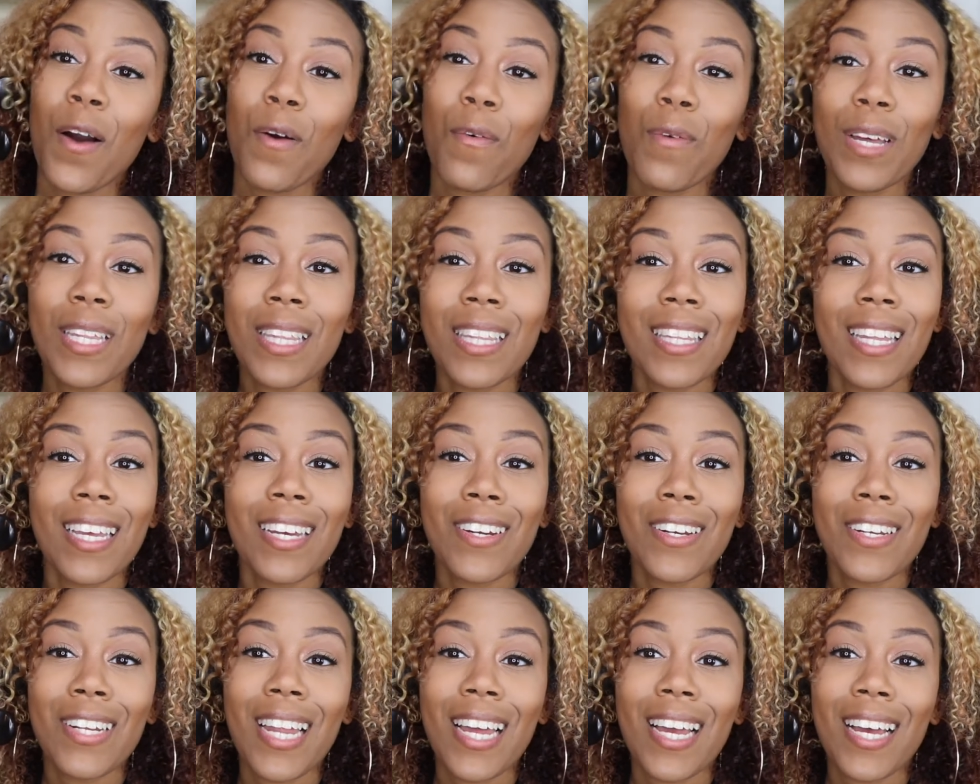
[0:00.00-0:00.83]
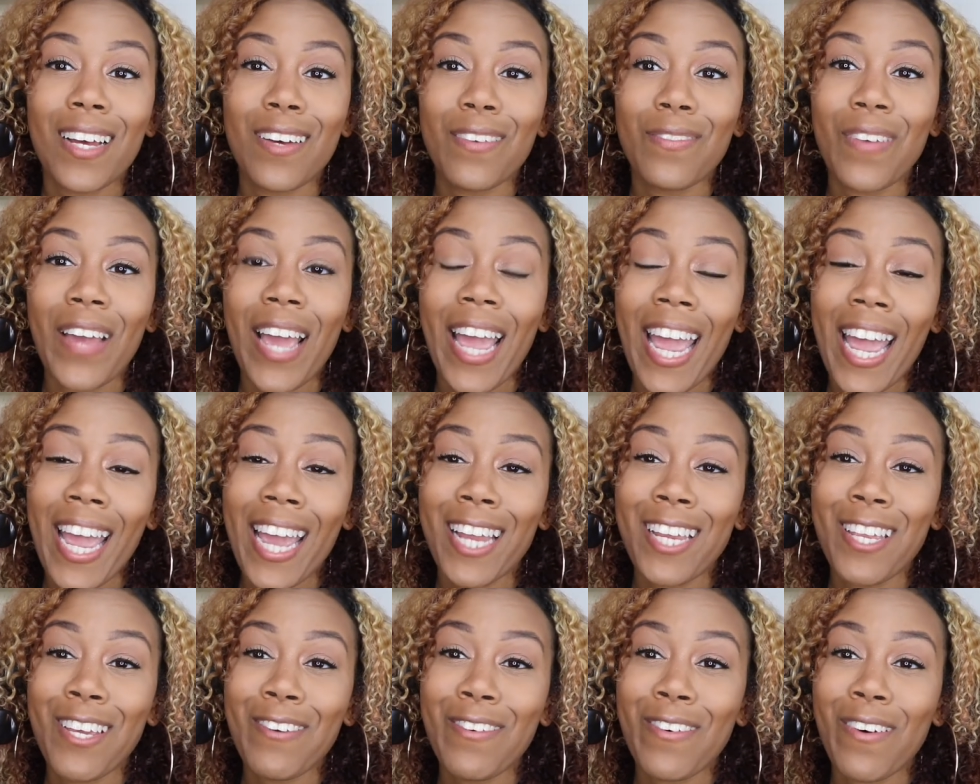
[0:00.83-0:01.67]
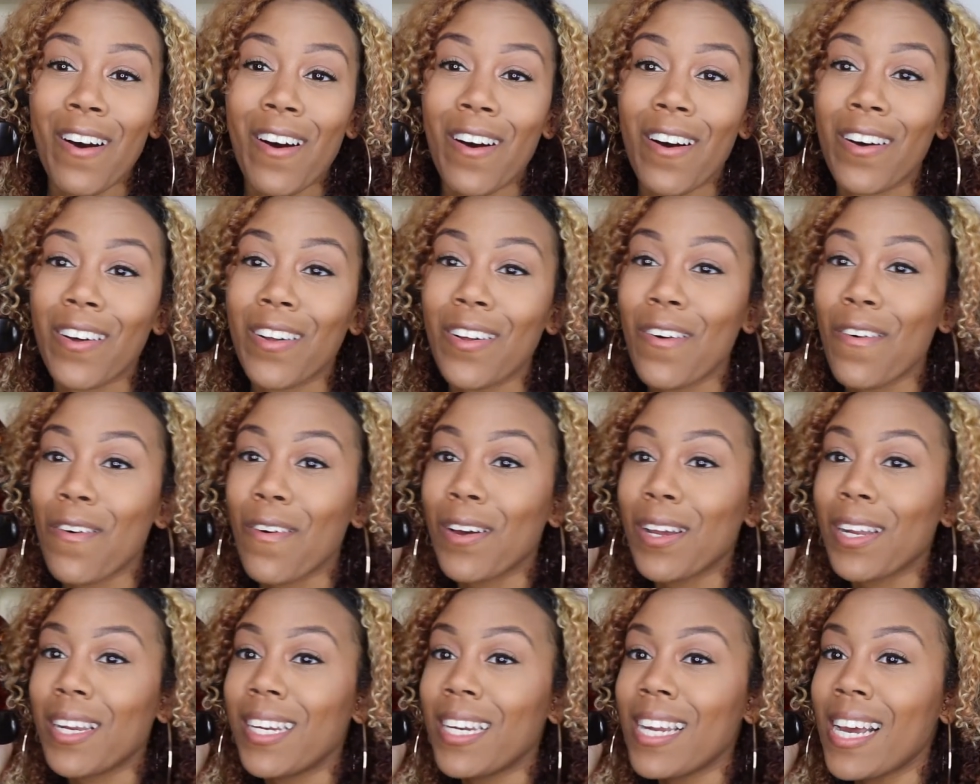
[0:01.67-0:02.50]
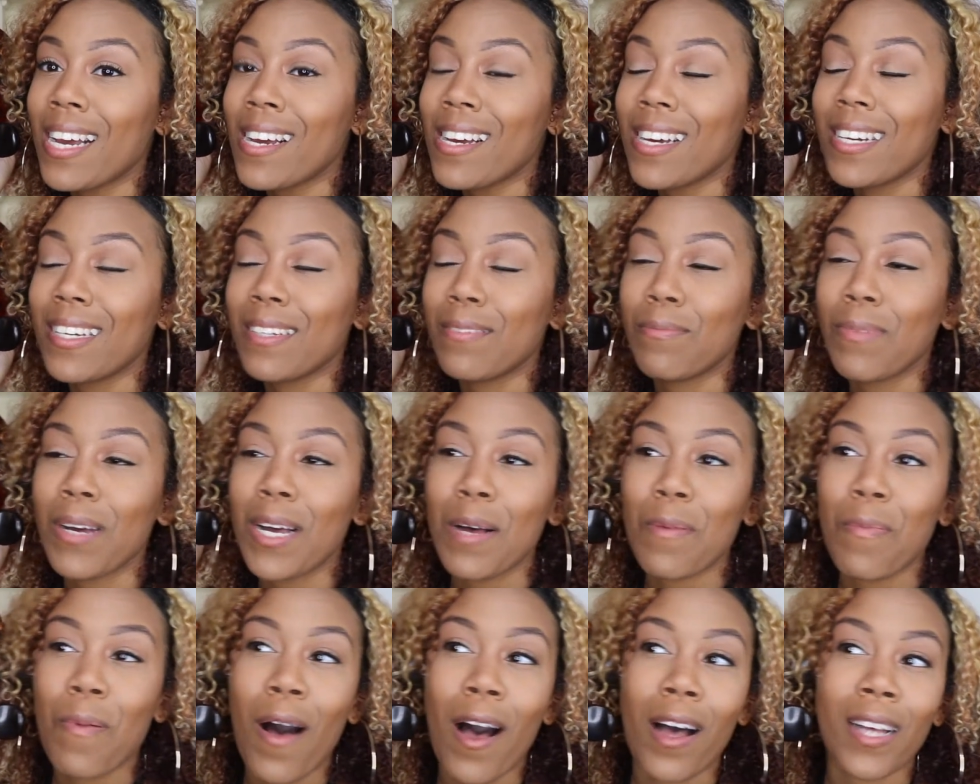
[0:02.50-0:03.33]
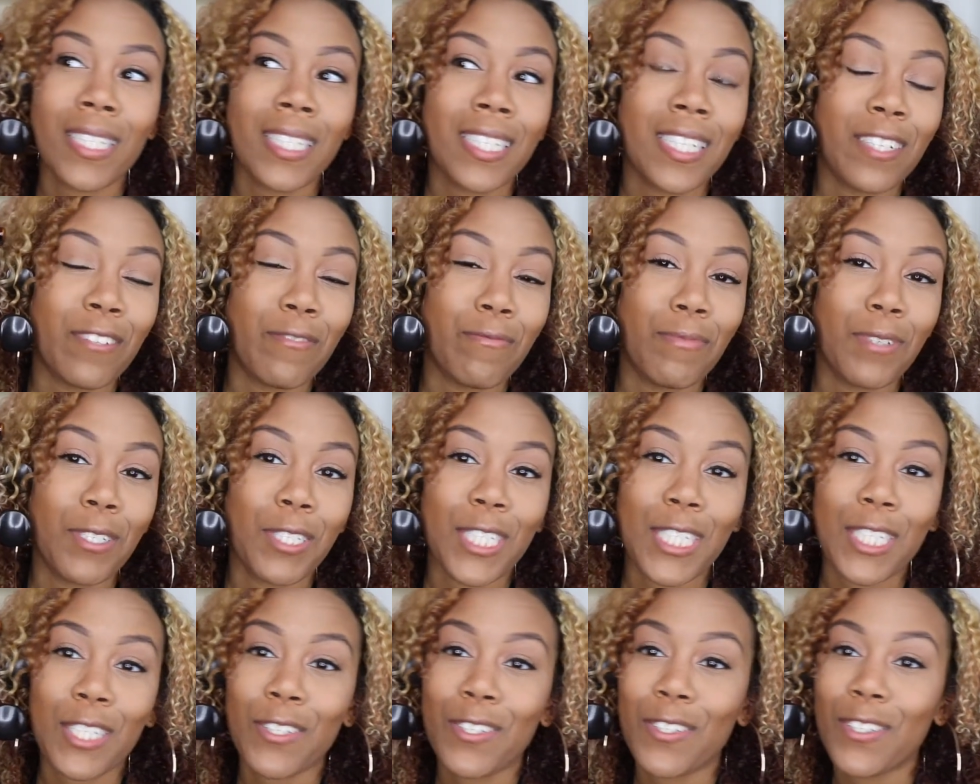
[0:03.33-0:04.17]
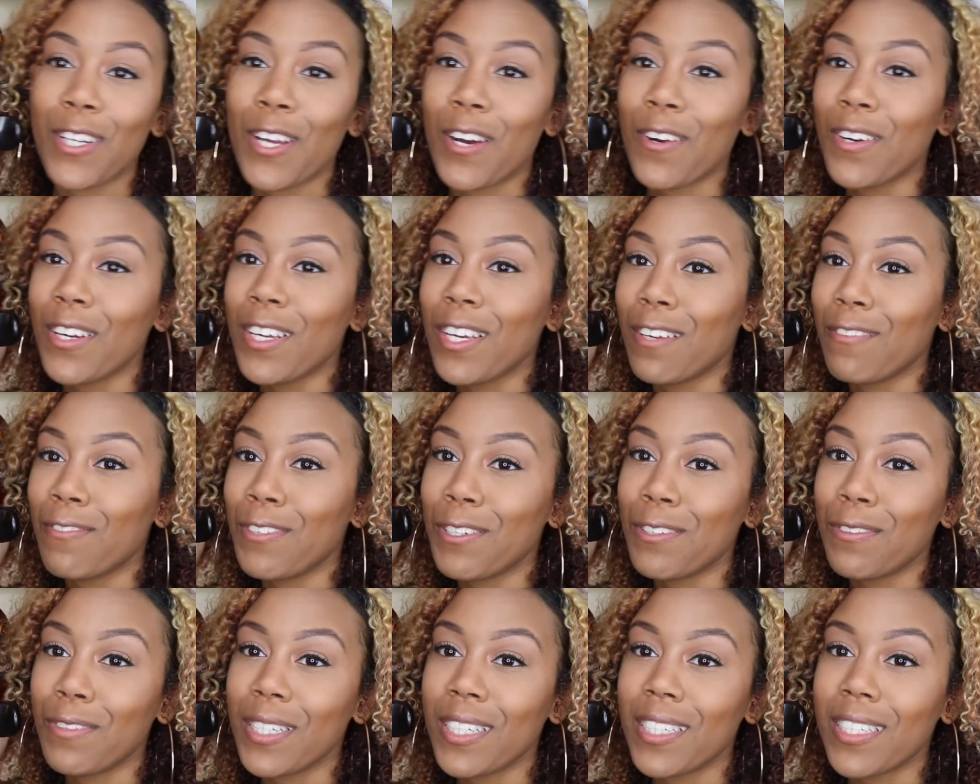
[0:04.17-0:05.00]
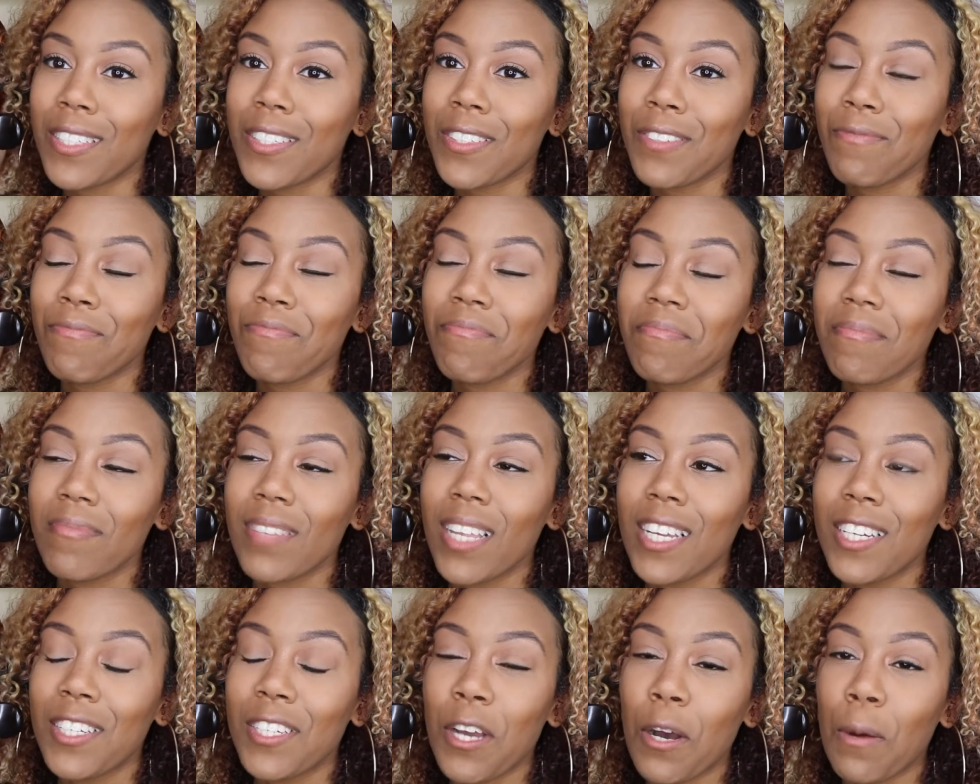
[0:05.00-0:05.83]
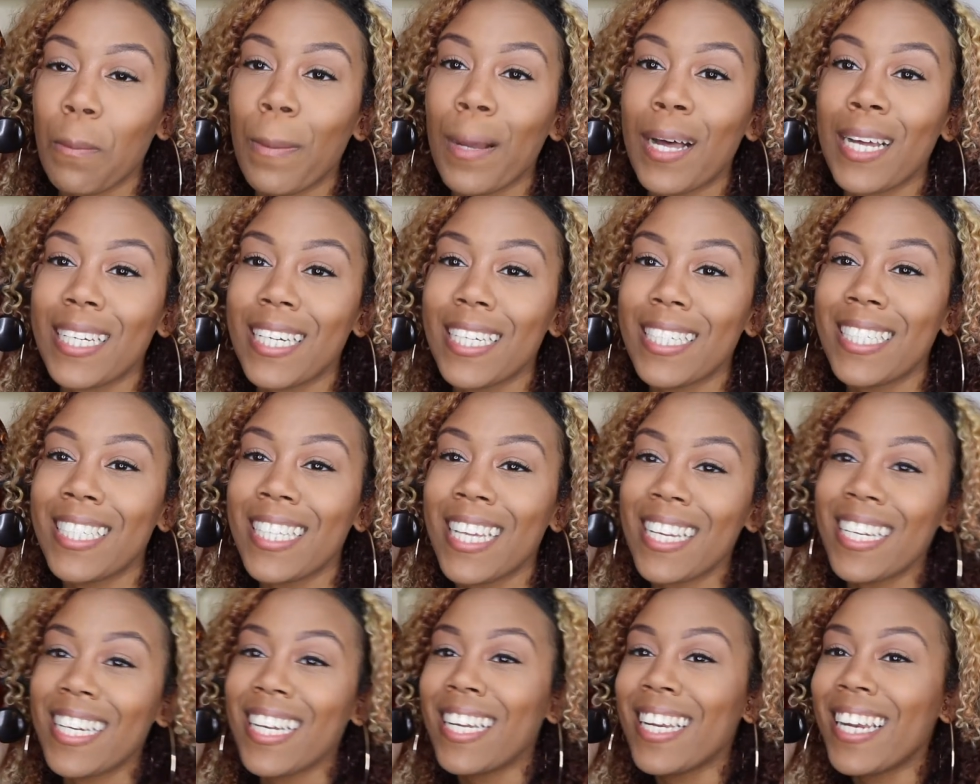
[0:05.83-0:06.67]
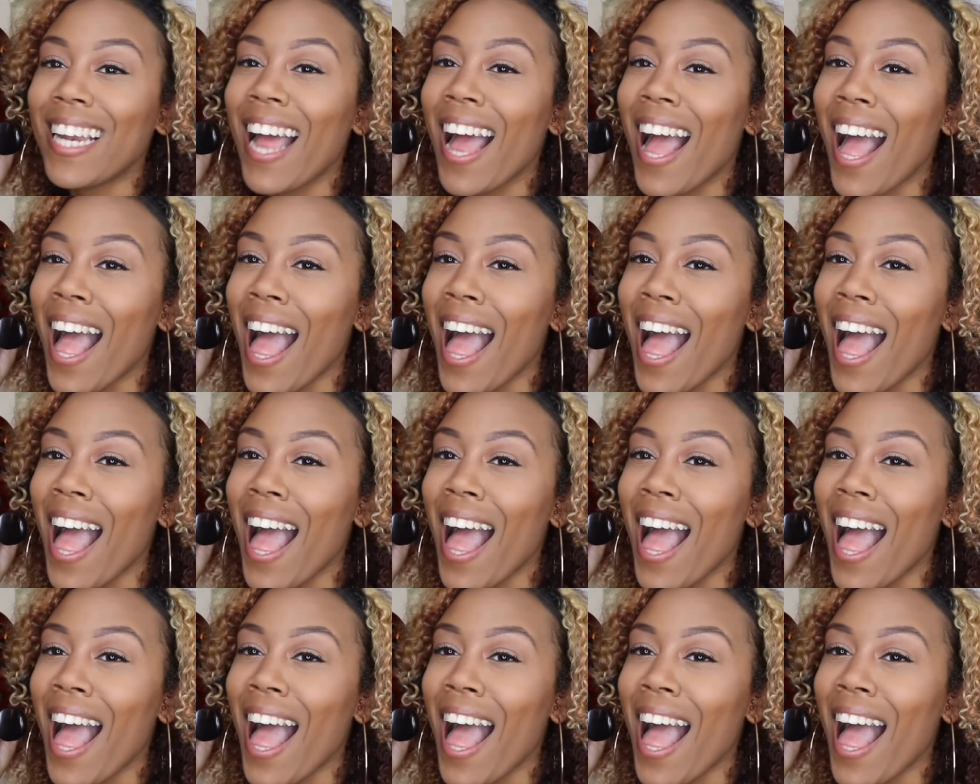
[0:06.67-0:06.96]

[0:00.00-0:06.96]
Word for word: with a little love and you all on um, a positive musical note, if you will. No pun intended.